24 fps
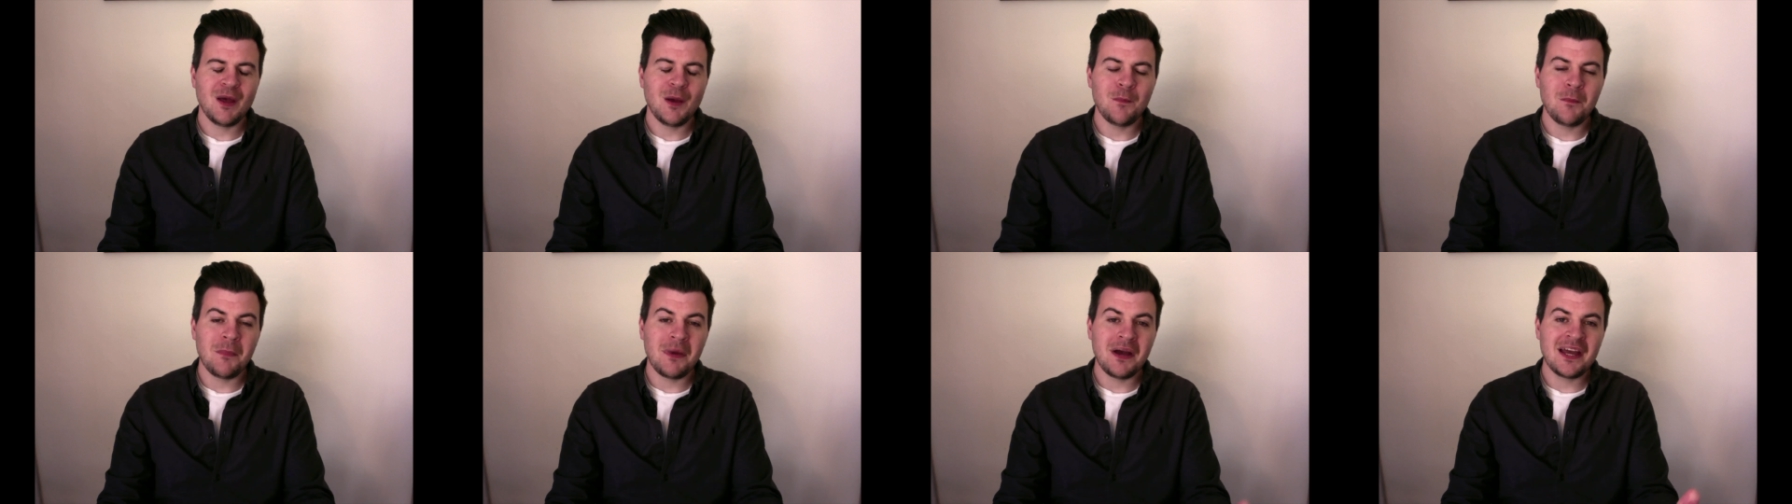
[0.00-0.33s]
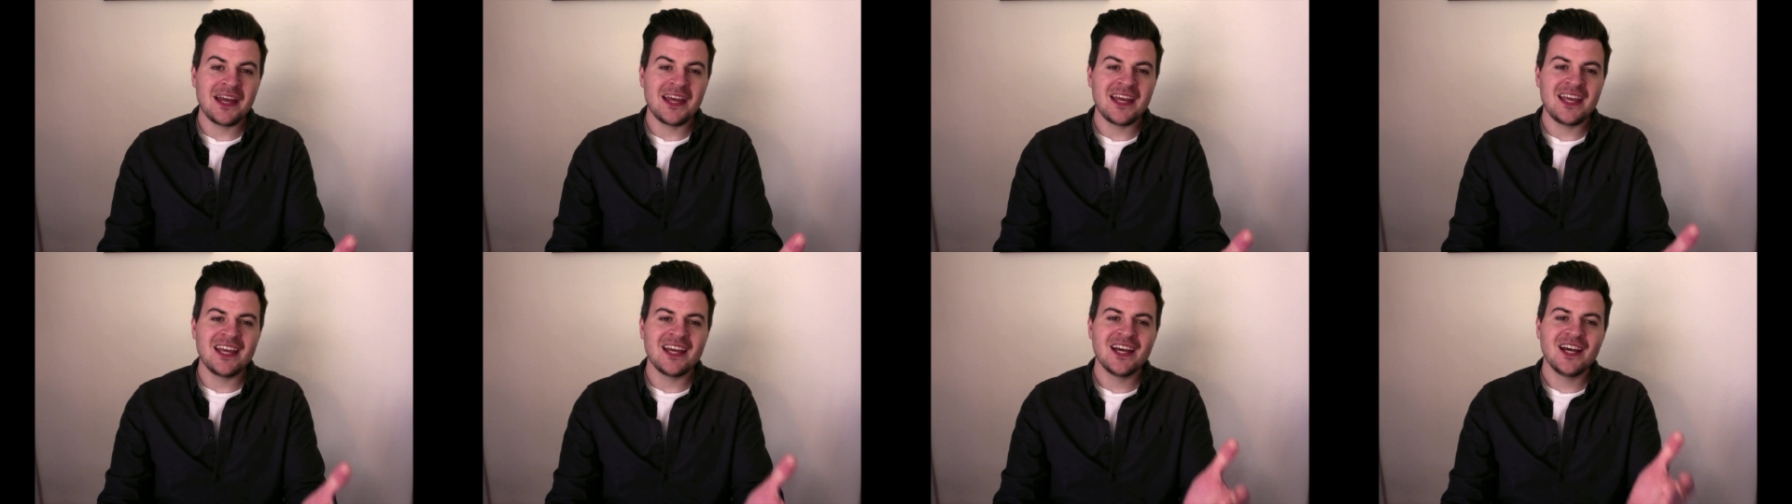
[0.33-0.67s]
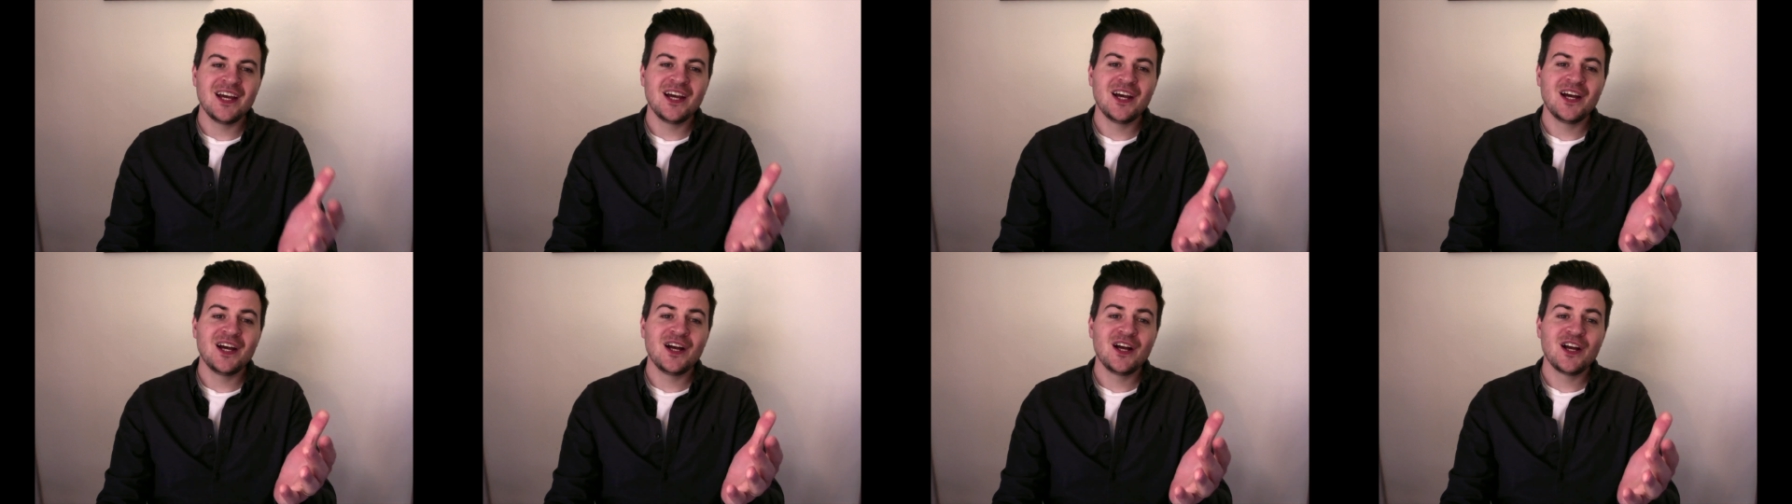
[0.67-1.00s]
May
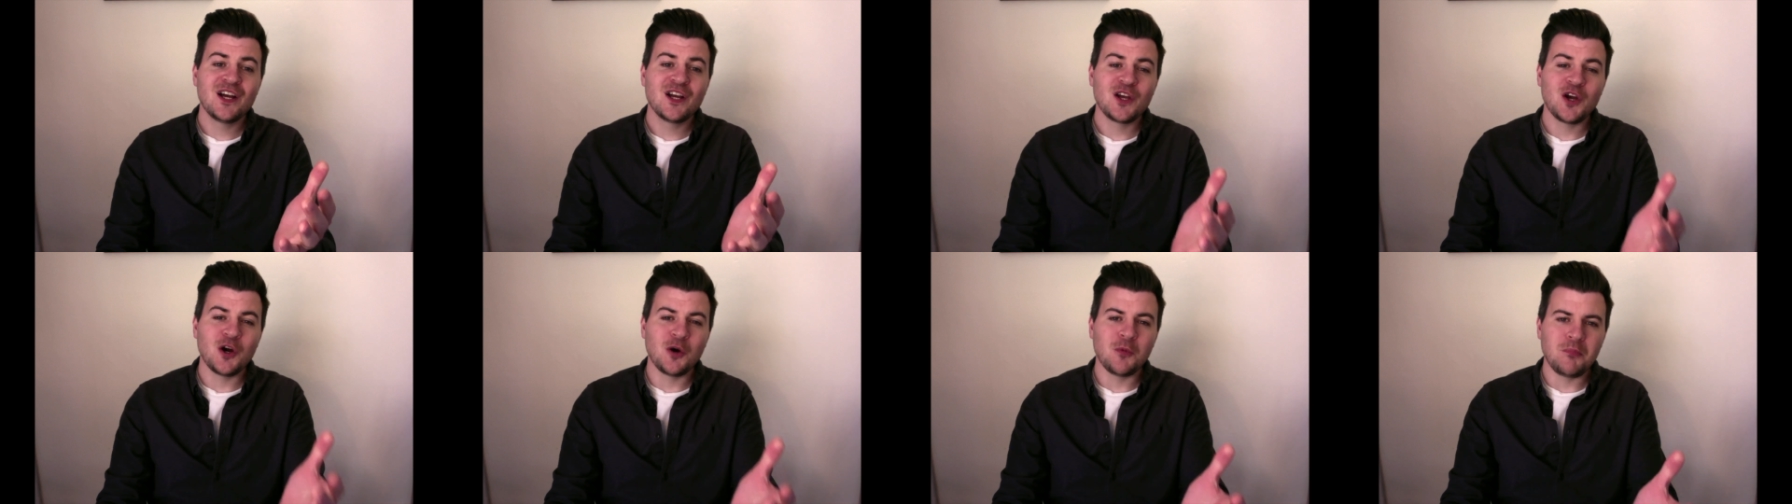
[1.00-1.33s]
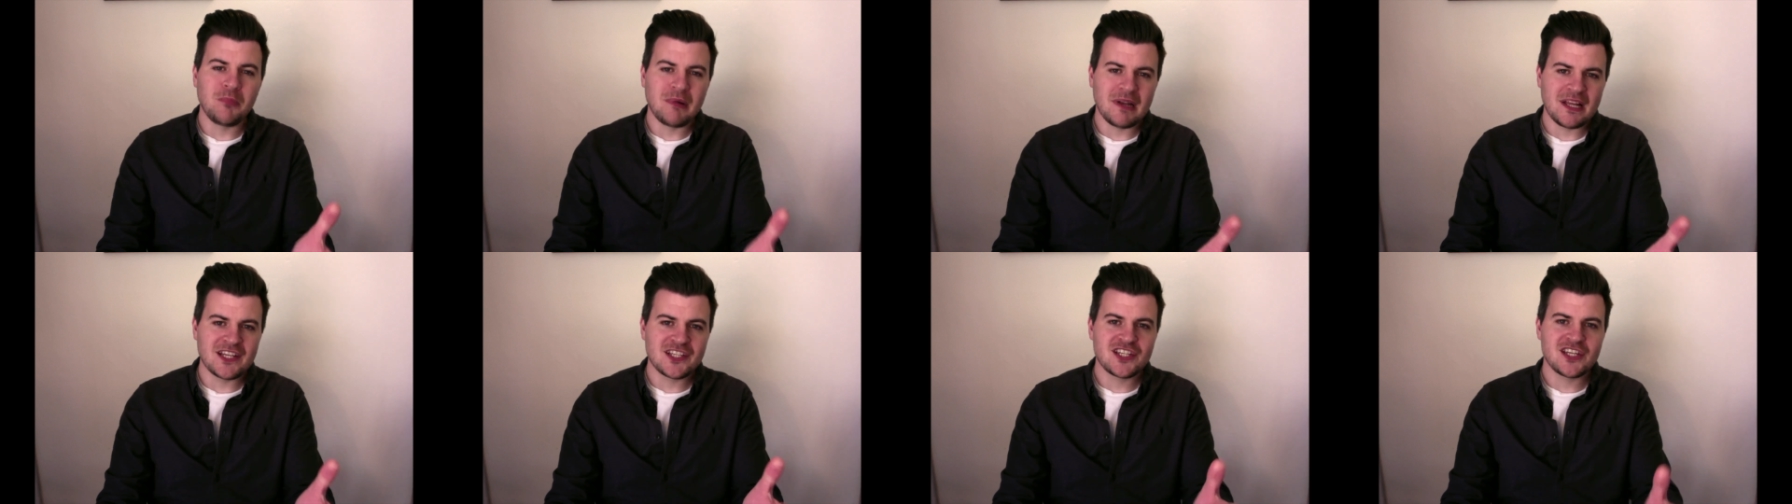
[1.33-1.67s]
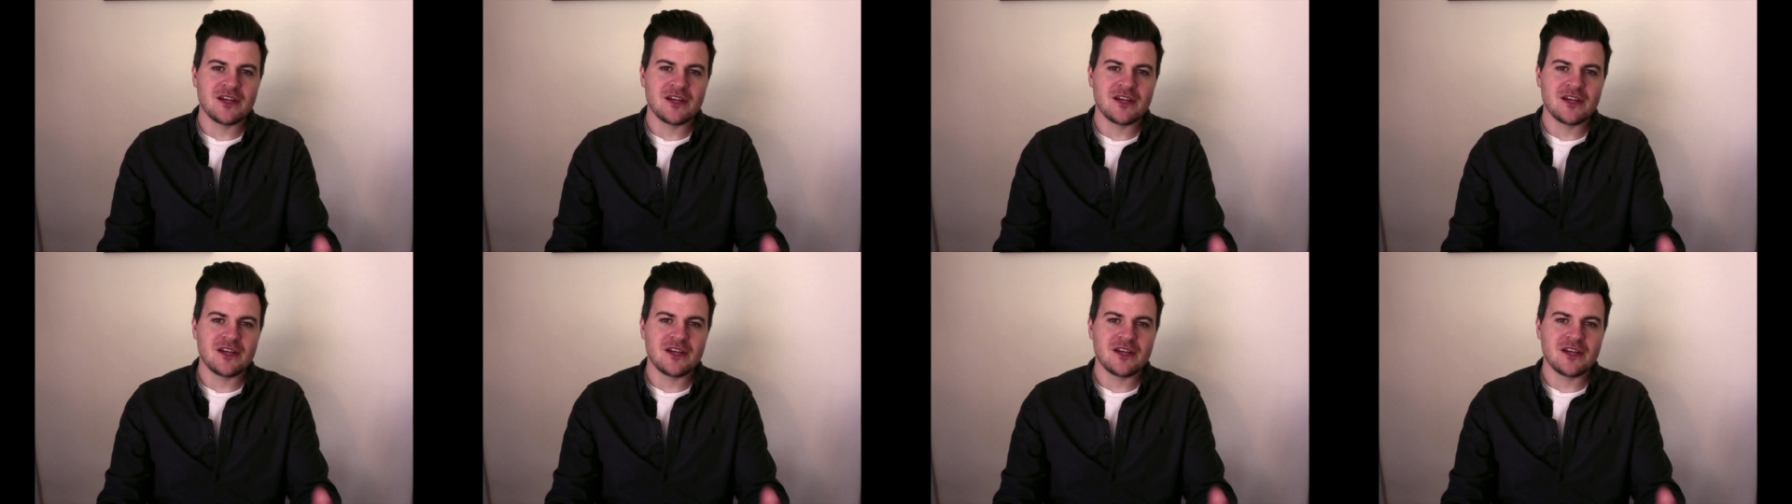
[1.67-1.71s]
God bless